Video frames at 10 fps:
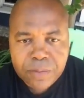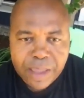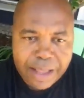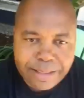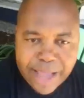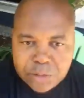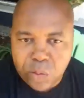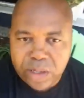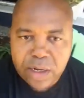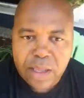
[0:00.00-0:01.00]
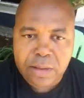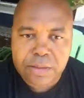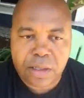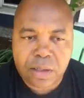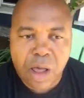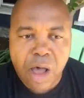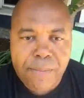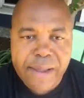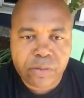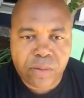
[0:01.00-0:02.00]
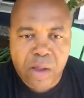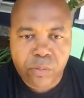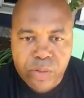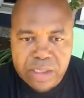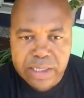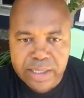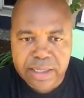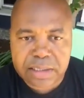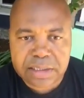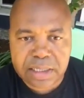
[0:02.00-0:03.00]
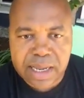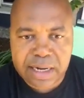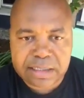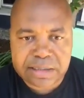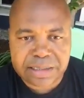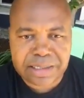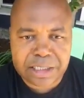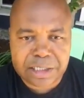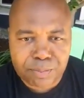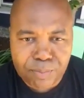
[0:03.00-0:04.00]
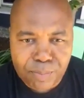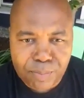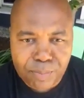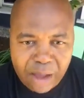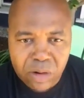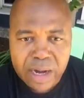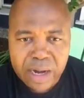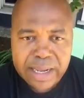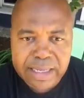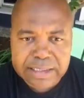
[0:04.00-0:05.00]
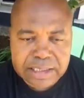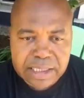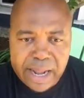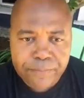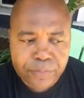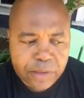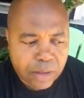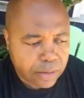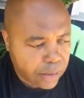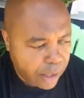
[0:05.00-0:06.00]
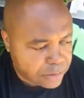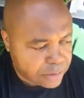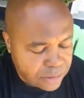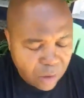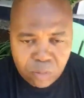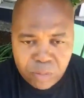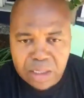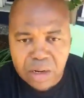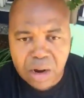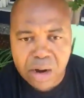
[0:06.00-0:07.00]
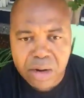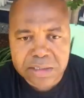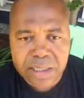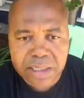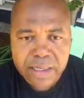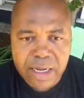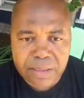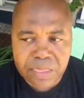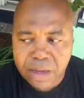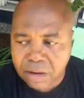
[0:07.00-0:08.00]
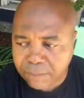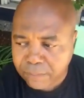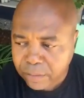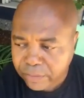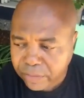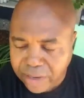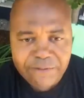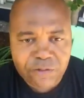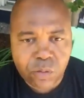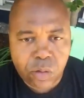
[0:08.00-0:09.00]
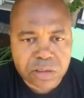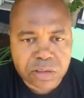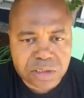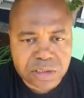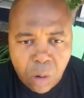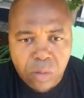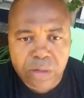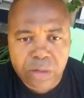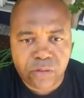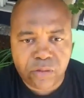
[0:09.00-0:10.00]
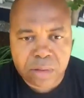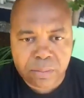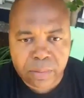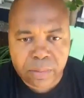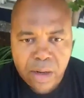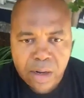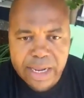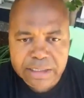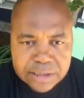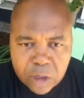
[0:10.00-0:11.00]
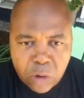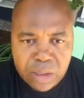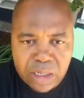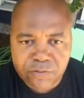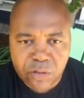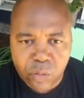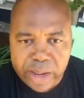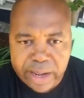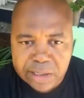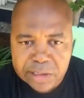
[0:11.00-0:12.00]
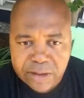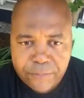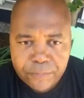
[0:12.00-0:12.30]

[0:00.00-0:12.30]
And that's what the law background really is in a lot of these things. It's power. It's let so many artists get their life work stolen from them in so many different ways.